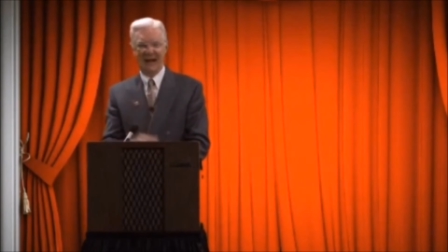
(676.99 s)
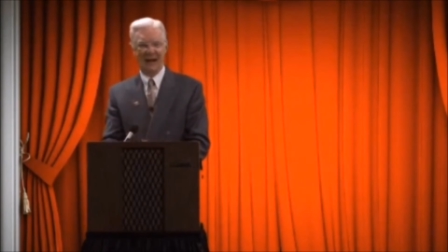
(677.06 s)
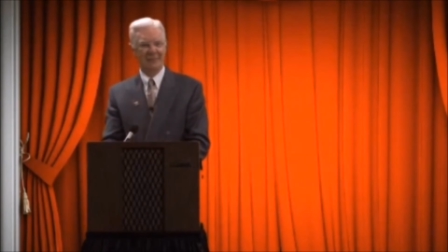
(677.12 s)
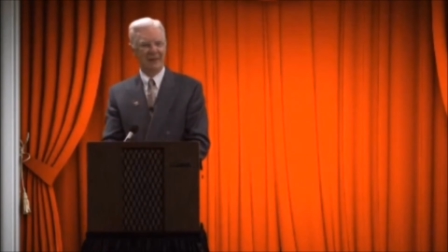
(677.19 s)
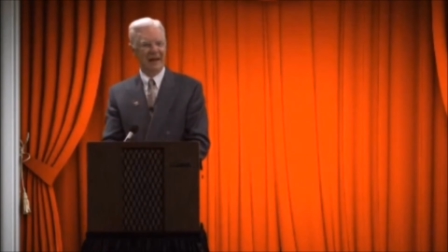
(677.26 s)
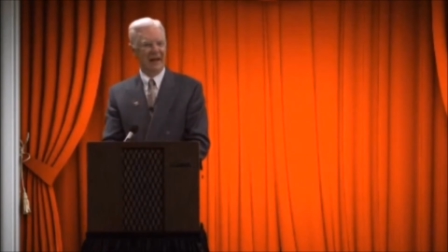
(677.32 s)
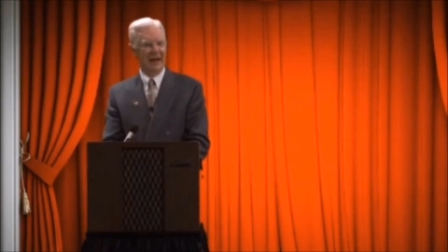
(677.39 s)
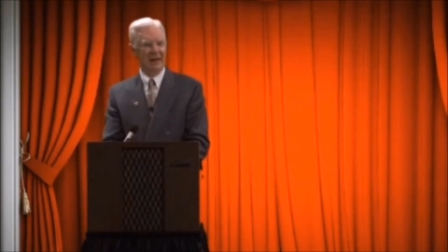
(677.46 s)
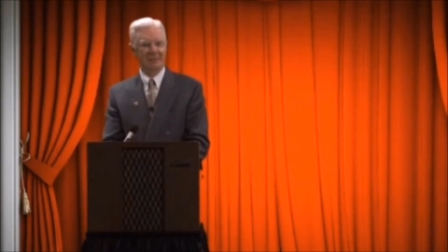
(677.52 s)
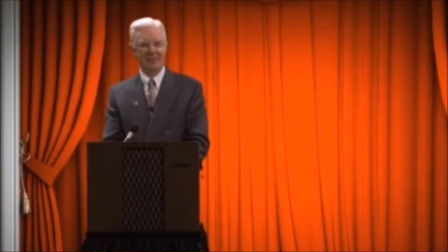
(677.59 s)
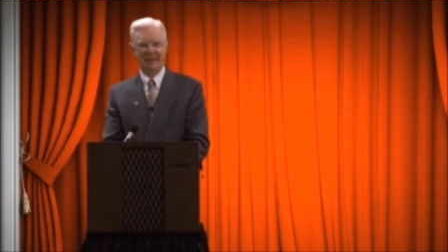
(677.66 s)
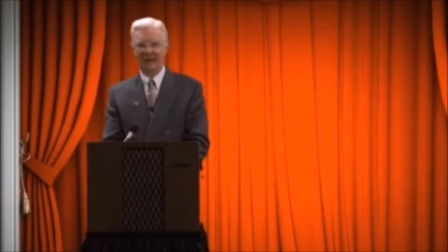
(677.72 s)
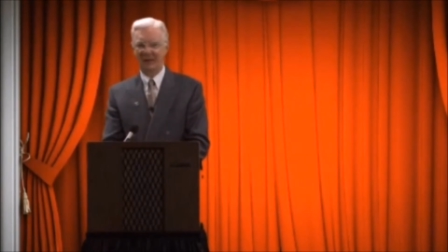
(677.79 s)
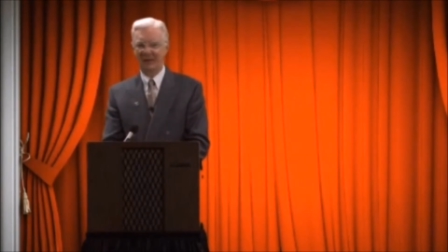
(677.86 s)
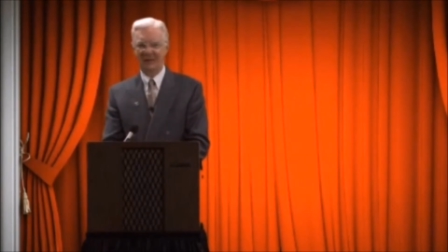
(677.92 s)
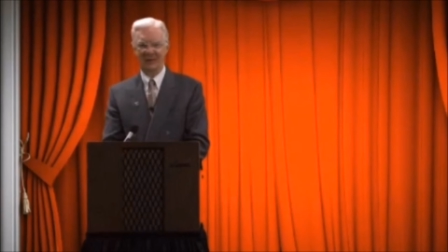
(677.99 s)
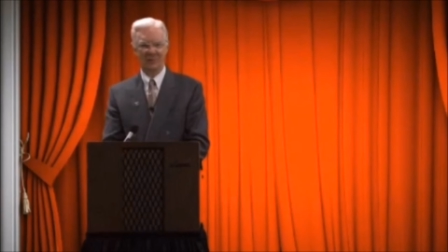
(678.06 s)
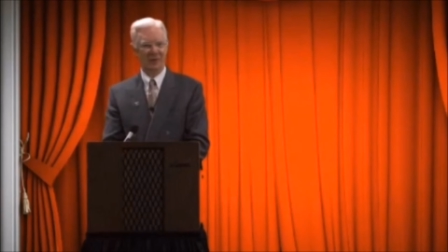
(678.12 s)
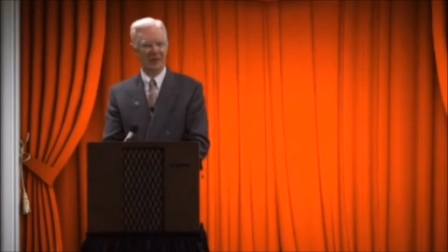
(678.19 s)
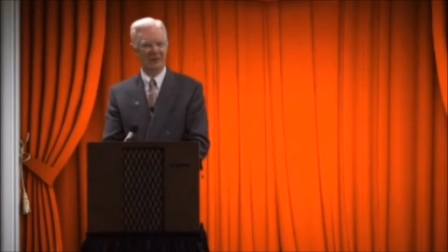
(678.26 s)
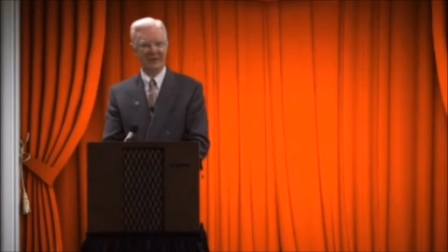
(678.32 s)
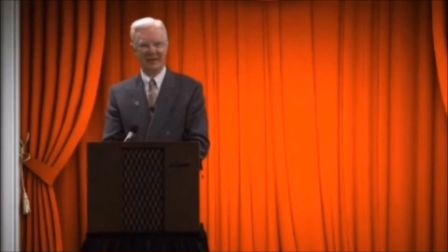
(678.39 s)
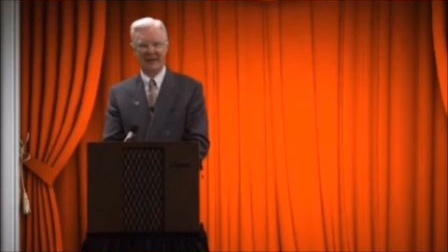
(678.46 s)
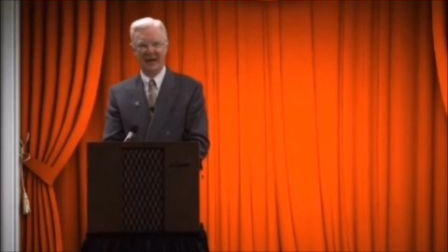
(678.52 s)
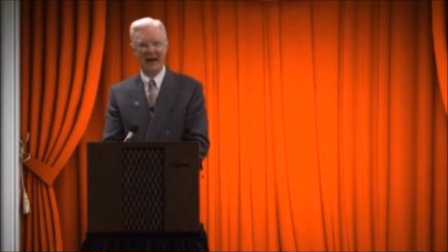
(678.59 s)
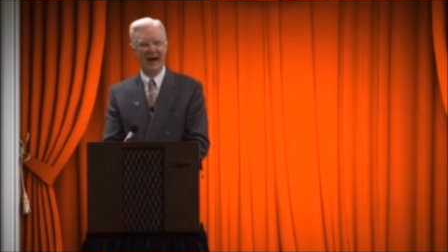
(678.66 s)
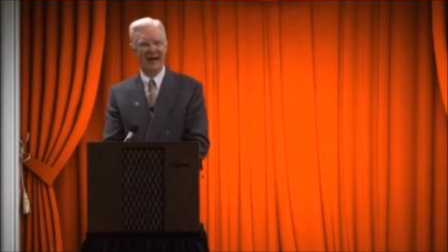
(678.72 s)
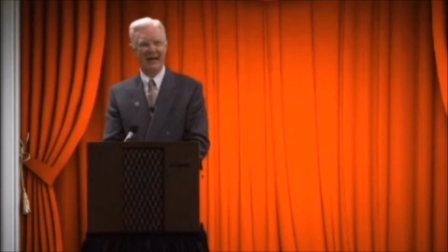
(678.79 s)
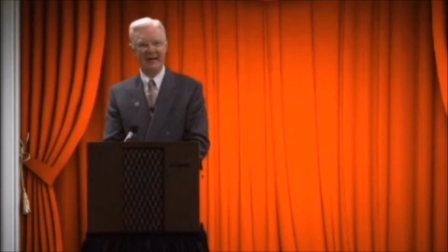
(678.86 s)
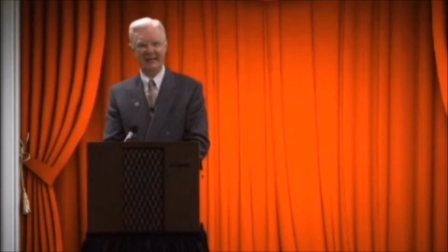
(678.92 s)
I'm a happy, healthy, wealthy
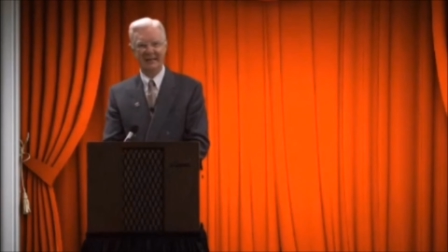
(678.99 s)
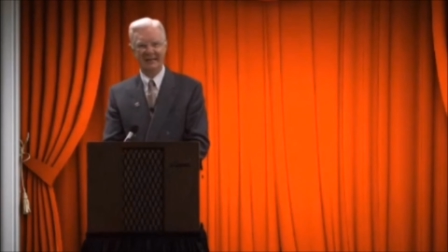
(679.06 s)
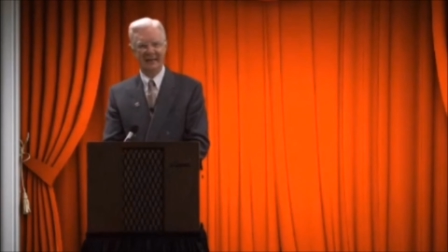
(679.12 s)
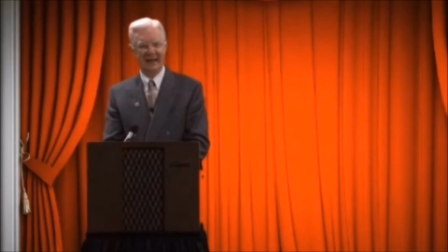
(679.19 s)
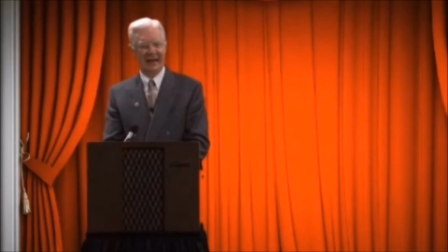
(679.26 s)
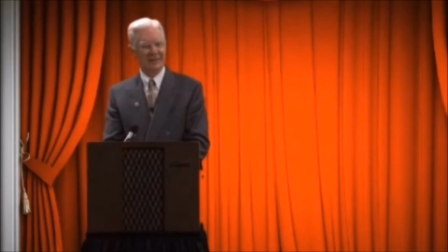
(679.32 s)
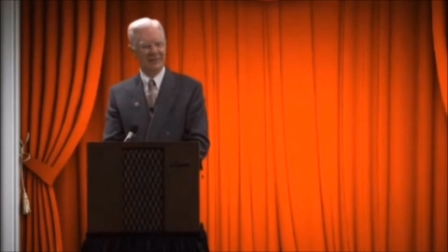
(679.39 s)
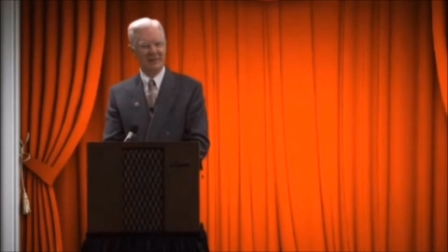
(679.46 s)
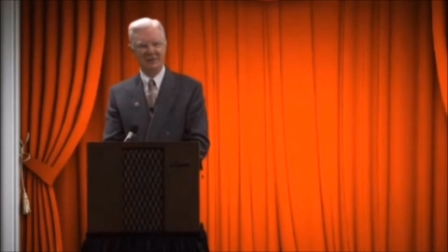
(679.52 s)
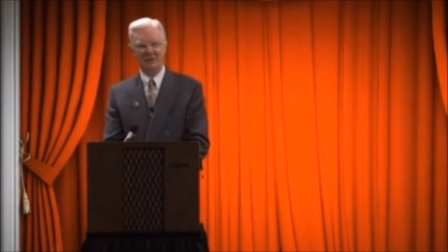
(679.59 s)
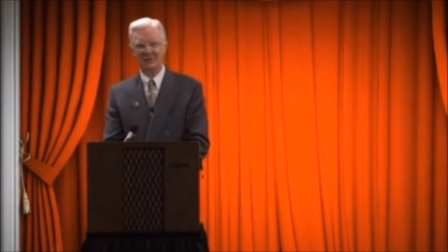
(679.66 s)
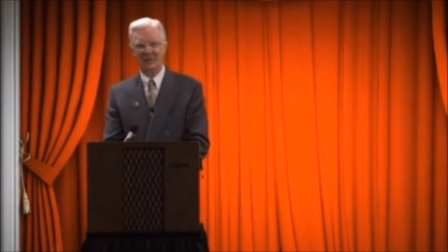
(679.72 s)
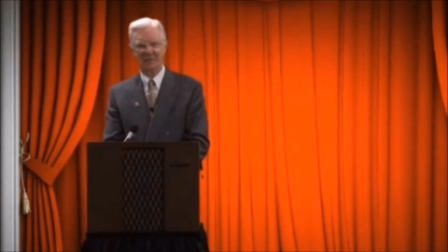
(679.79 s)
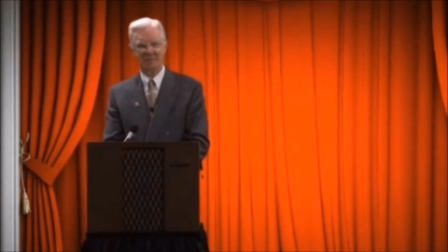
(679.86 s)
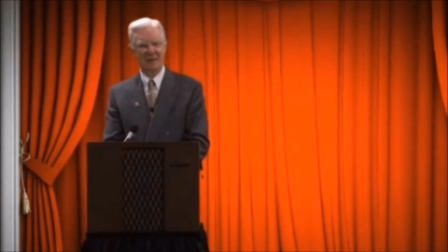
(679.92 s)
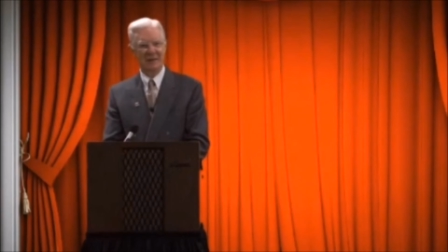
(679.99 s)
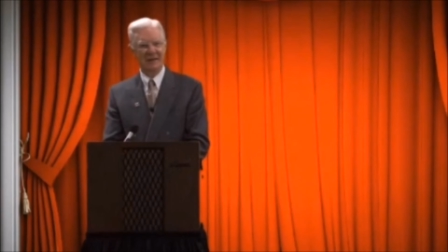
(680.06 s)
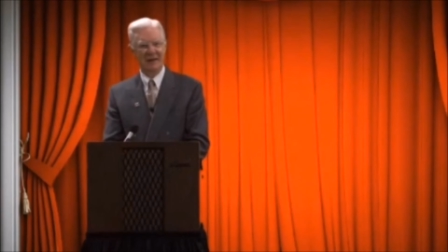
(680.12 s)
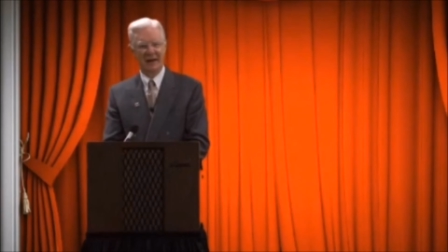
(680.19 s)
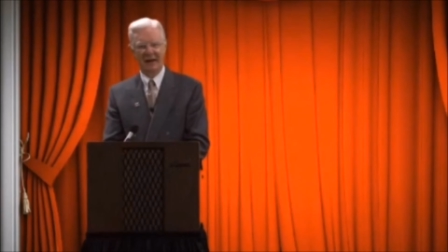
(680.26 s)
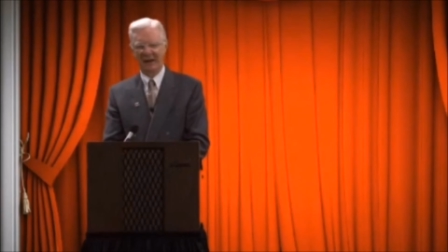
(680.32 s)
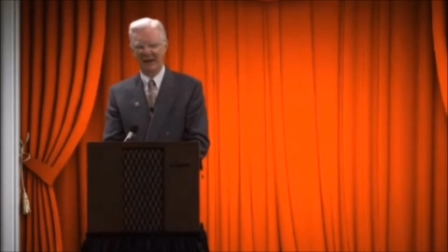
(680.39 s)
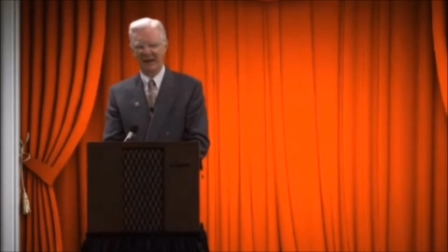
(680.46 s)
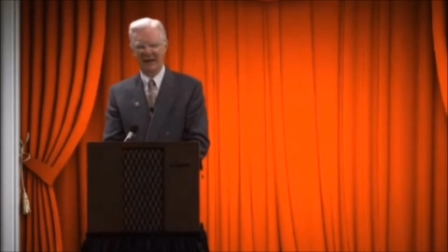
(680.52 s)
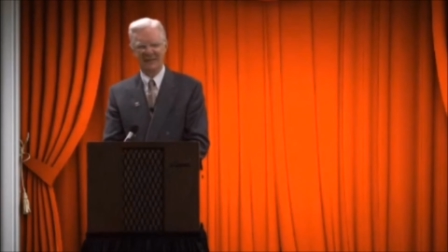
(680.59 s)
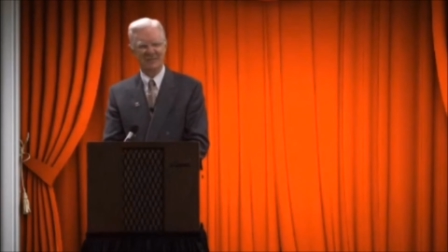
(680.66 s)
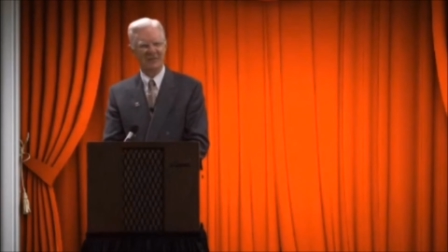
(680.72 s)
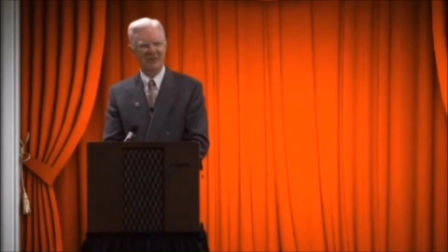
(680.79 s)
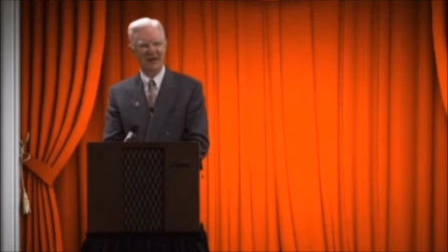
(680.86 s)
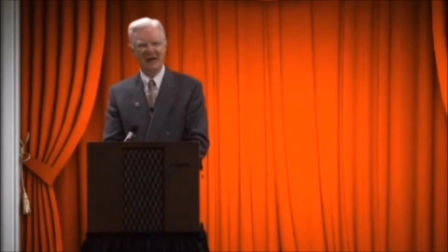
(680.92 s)
guy. And you know something?
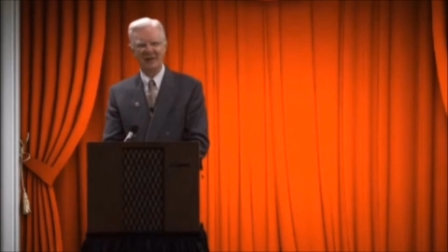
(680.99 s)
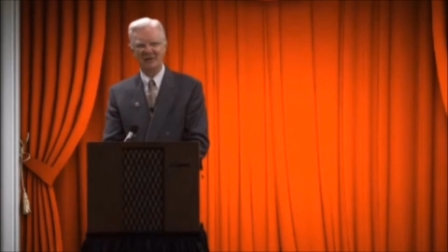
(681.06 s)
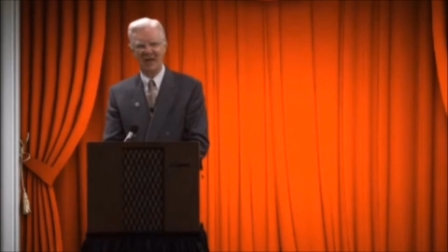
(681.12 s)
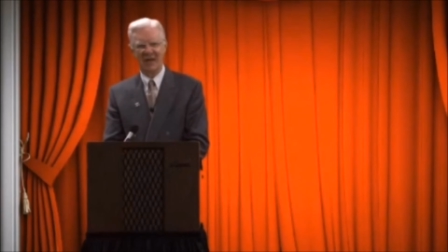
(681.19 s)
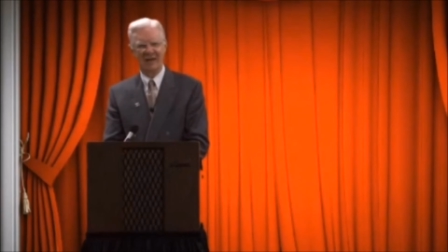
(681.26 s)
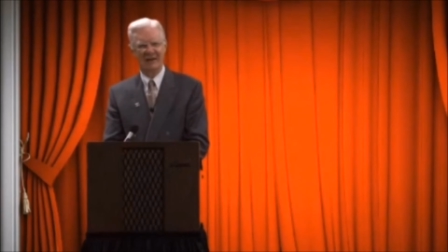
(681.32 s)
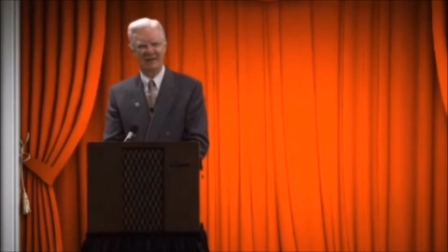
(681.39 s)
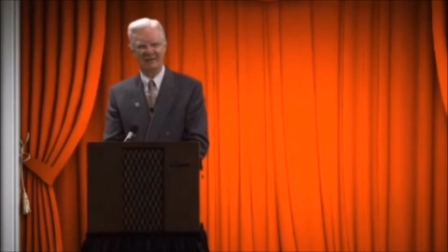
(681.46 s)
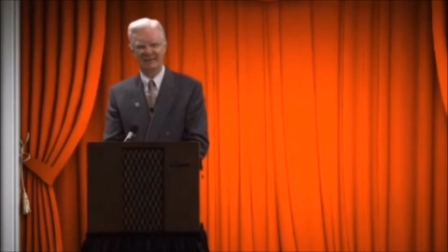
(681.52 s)
Lots of energy.